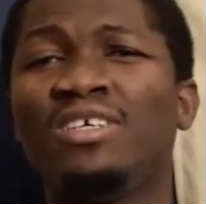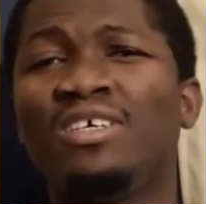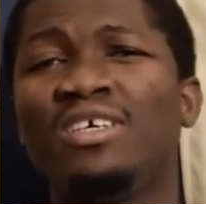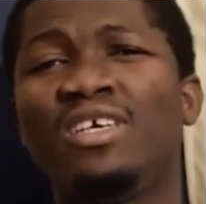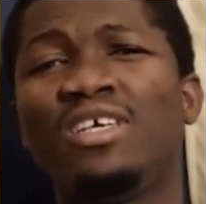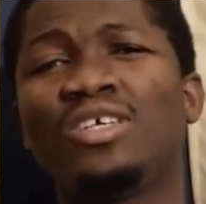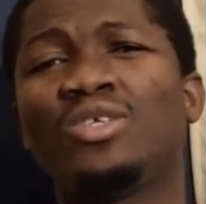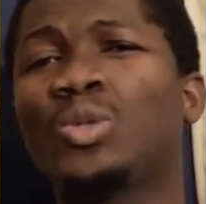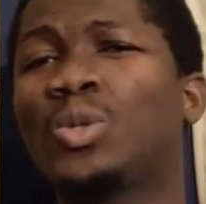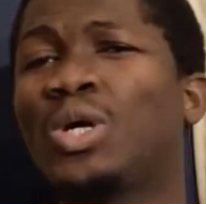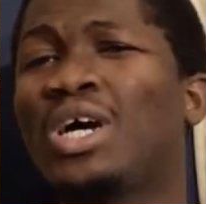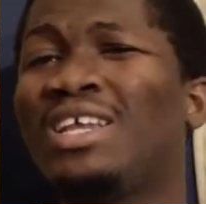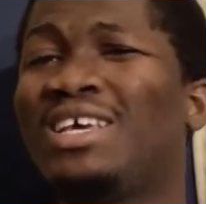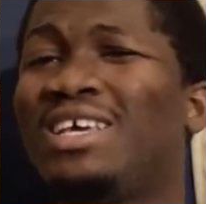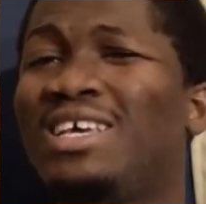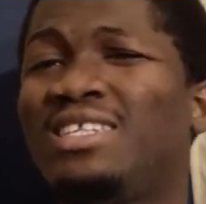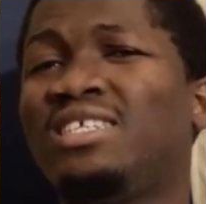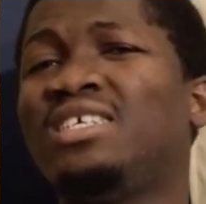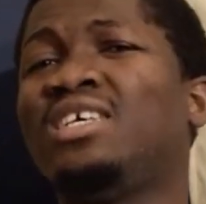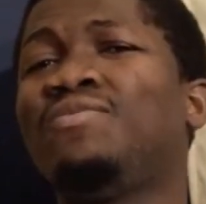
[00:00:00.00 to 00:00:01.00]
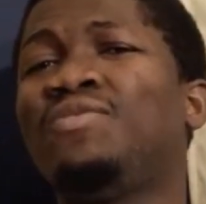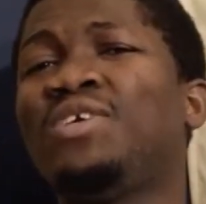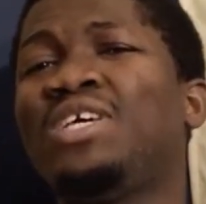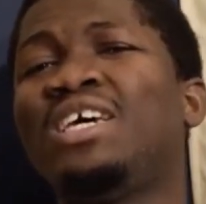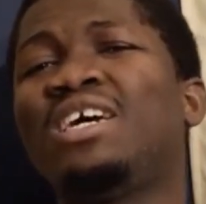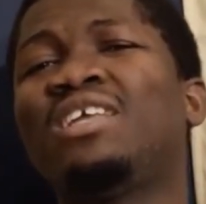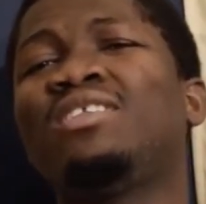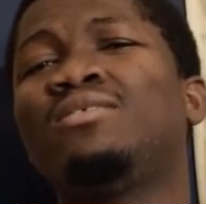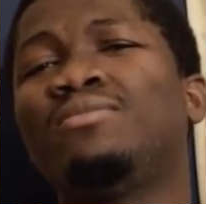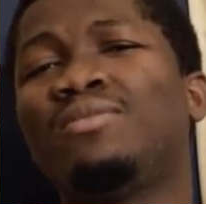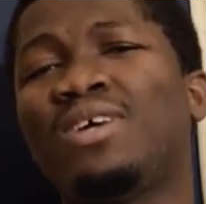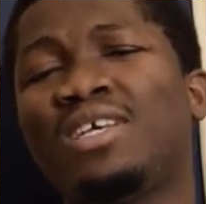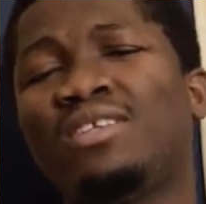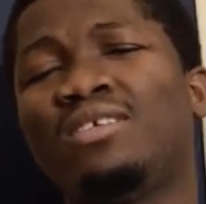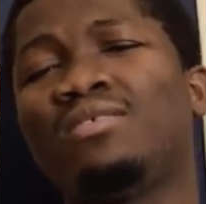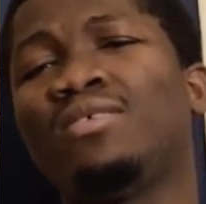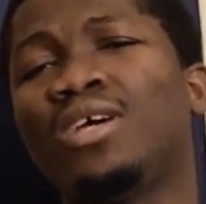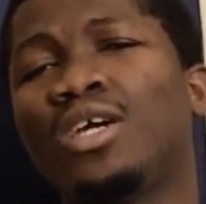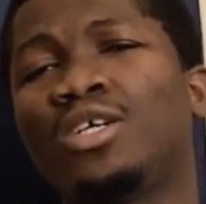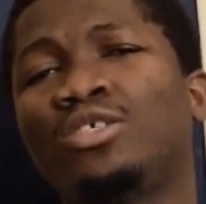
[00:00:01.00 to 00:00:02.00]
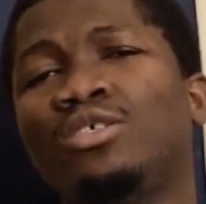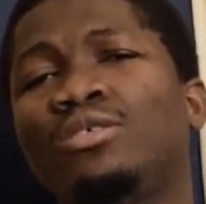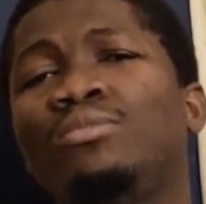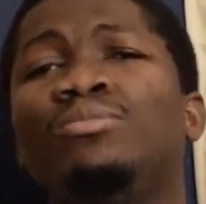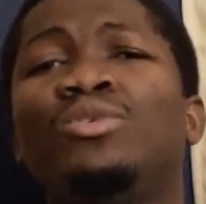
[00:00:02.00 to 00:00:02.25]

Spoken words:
It's quite easy if you get the right direction,